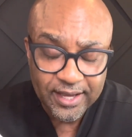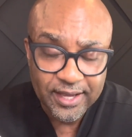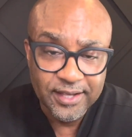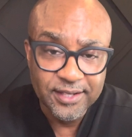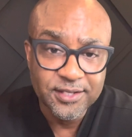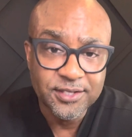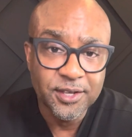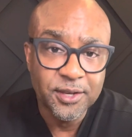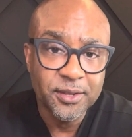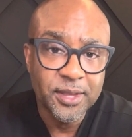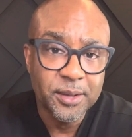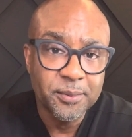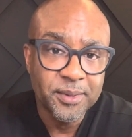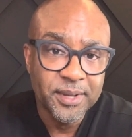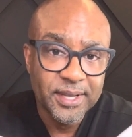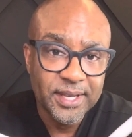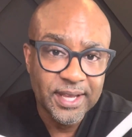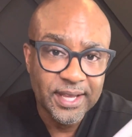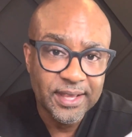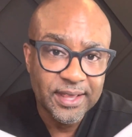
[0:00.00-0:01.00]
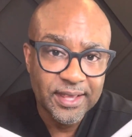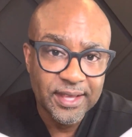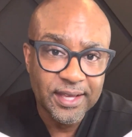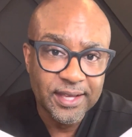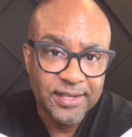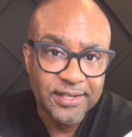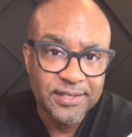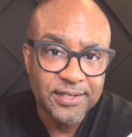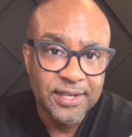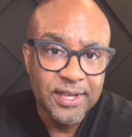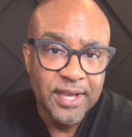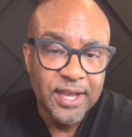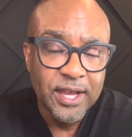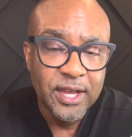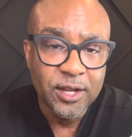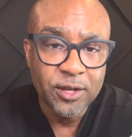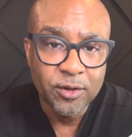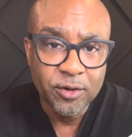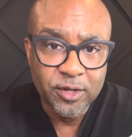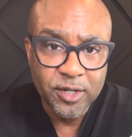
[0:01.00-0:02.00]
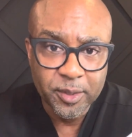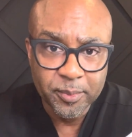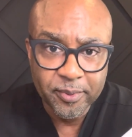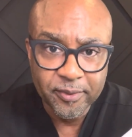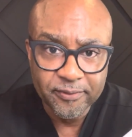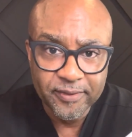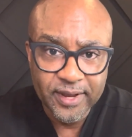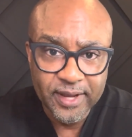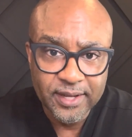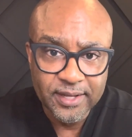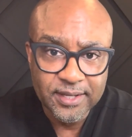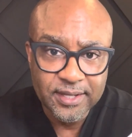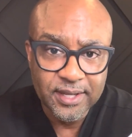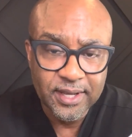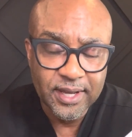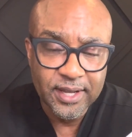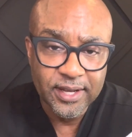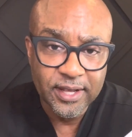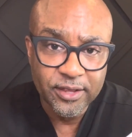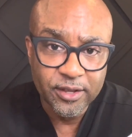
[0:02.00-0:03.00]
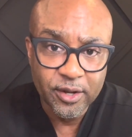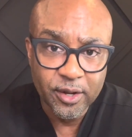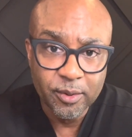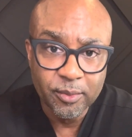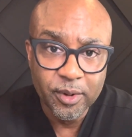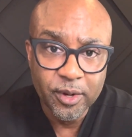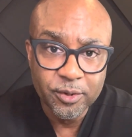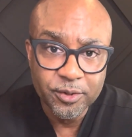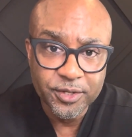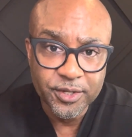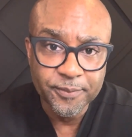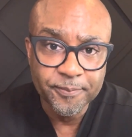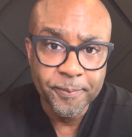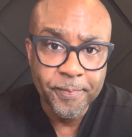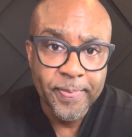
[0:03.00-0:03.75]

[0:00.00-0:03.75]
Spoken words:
And so they would need this in order to prevent another erosion.